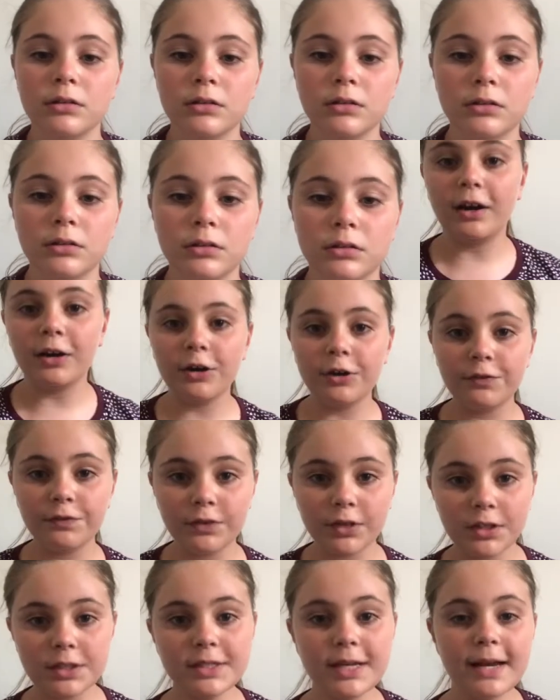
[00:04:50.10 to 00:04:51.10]
There are a
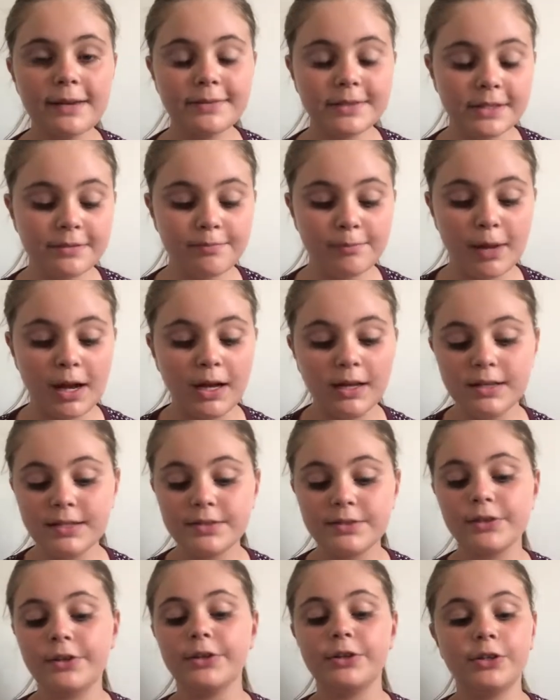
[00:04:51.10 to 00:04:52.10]
few types of masks,
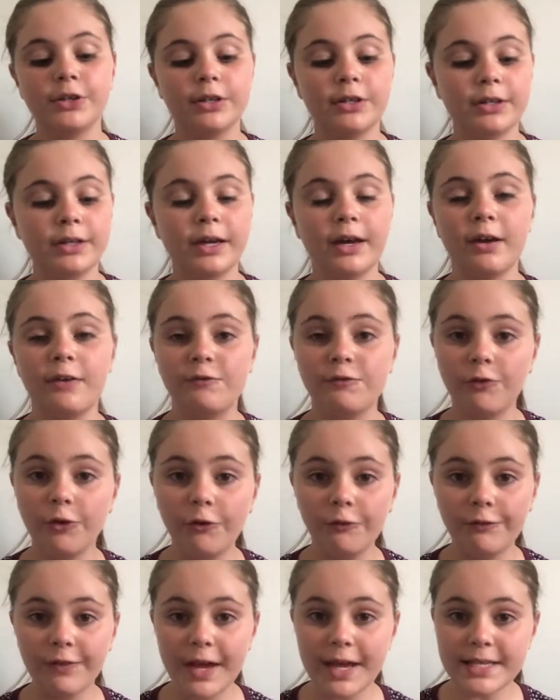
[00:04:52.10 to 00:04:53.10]
so you can get a full
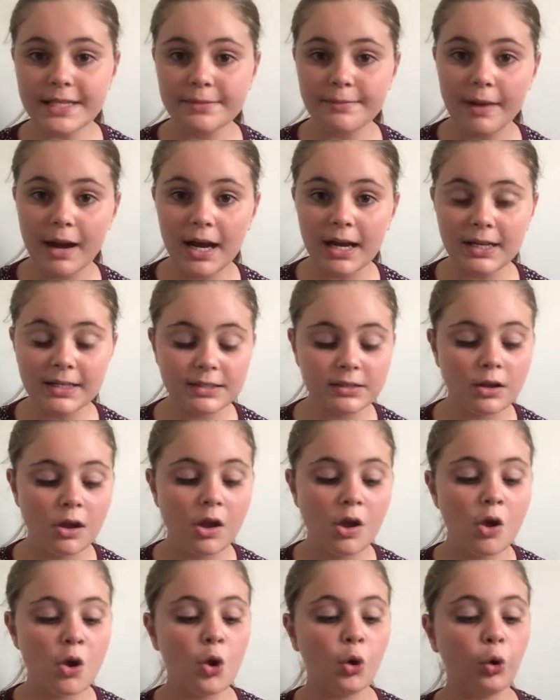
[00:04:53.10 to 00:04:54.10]
face mask,
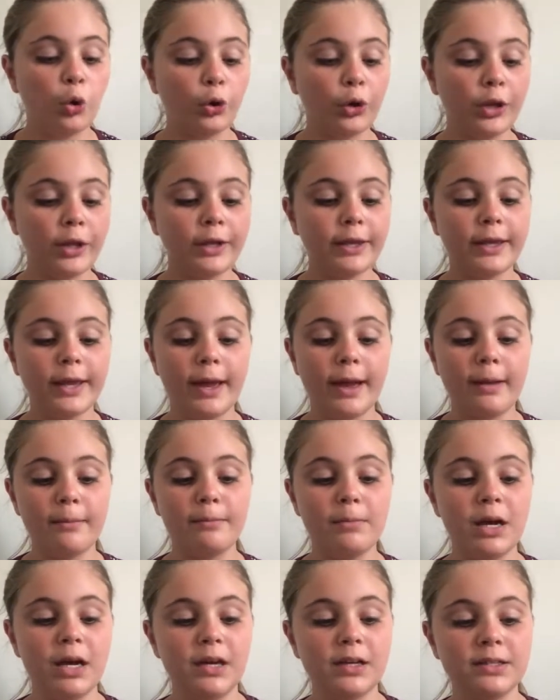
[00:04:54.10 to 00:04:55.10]
or you can get a
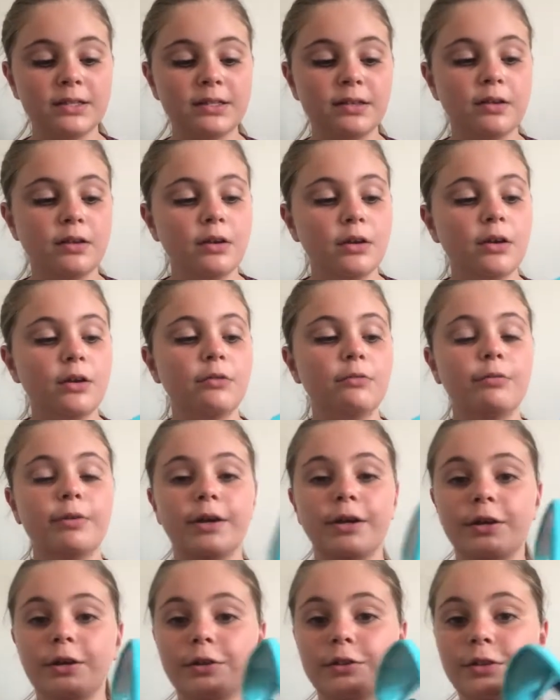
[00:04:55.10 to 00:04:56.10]
mask
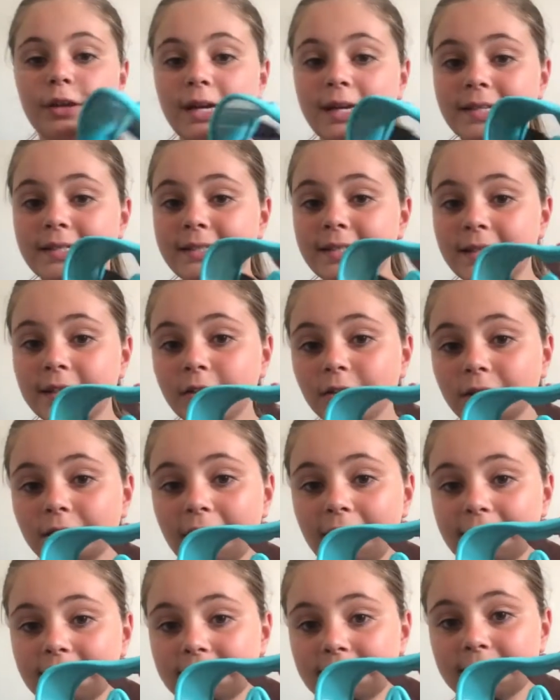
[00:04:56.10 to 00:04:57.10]
with a single
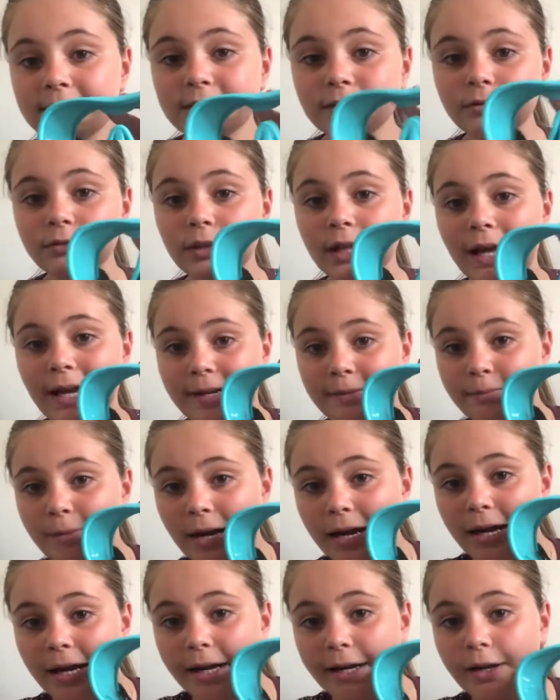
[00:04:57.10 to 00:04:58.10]
lens like
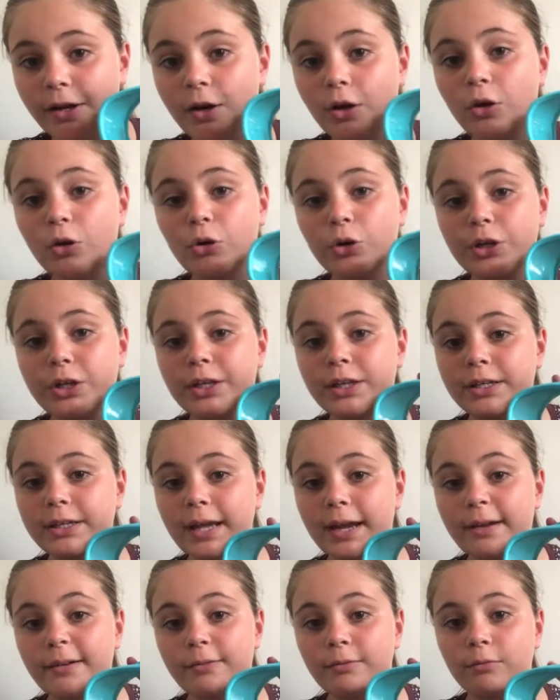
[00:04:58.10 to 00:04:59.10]
mine, or you can
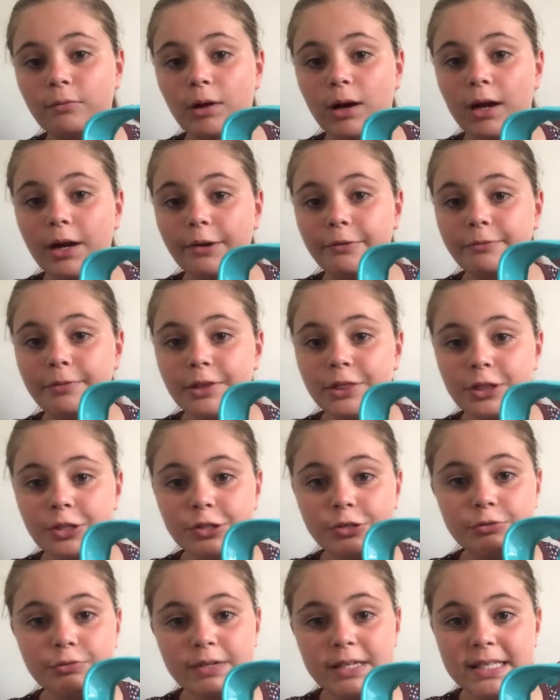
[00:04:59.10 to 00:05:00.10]
get one with the
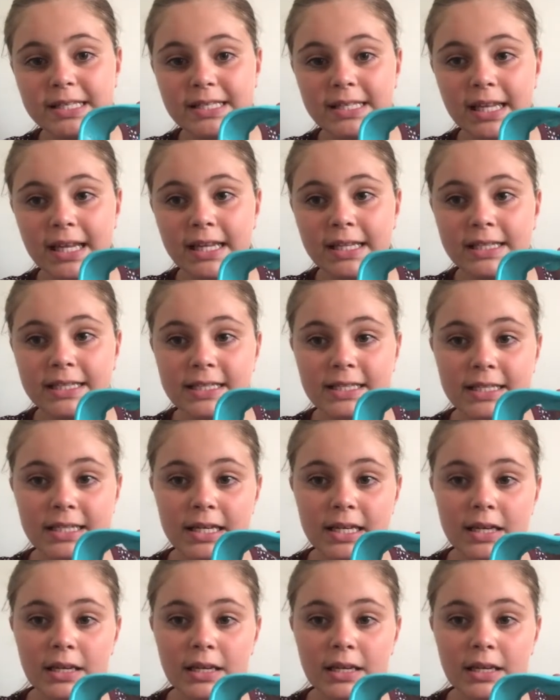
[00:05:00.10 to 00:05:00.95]
twins lens.